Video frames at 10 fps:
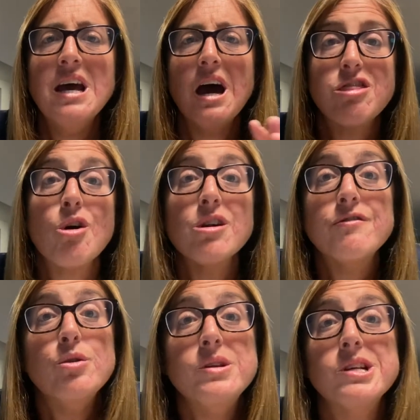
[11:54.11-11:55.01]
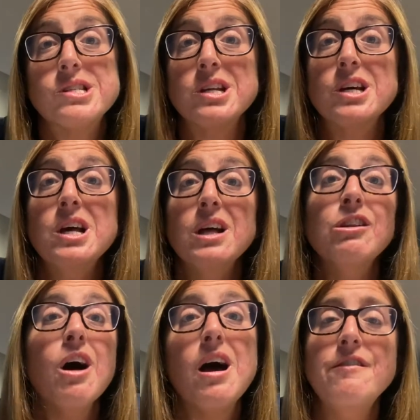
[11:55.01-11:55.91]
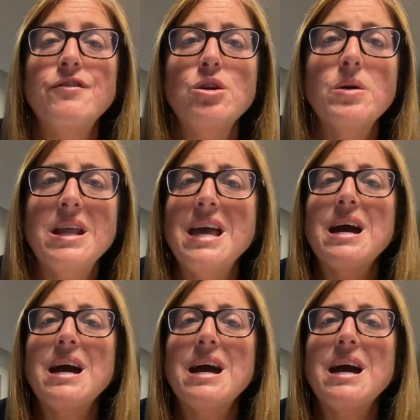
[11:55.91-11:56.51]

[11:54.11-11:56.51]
I thought of doing this in a live Q&A.